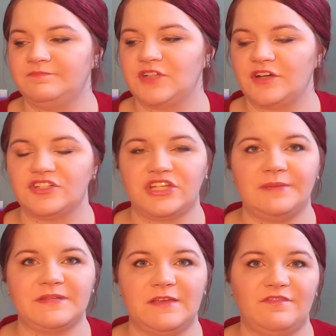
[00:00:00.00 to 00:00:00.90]
Tarte
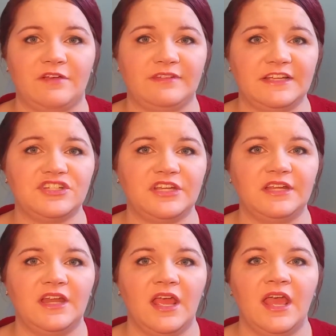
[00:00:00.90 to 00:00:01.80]
Shape Tape
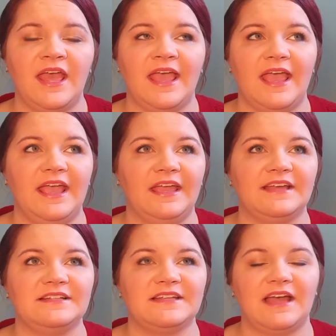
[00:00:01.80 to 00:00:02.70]
Foundation,
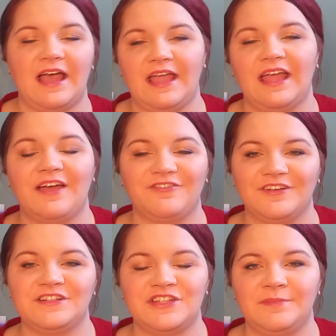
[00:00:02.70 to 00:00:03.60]
and I got
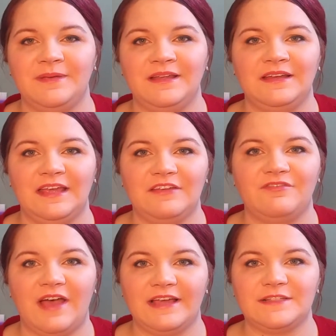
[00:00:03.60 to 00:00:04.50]
free shipping
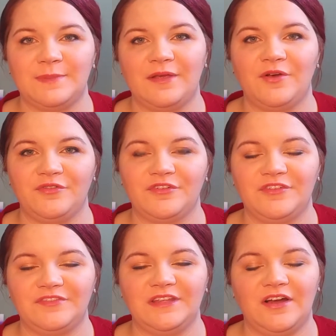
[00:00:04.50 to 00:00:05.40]
if I spent over
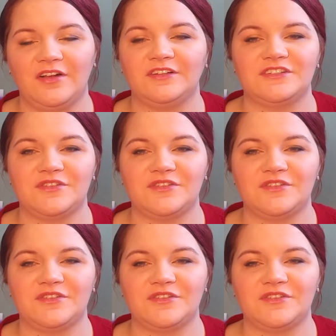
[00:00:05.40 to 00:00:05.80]
$50.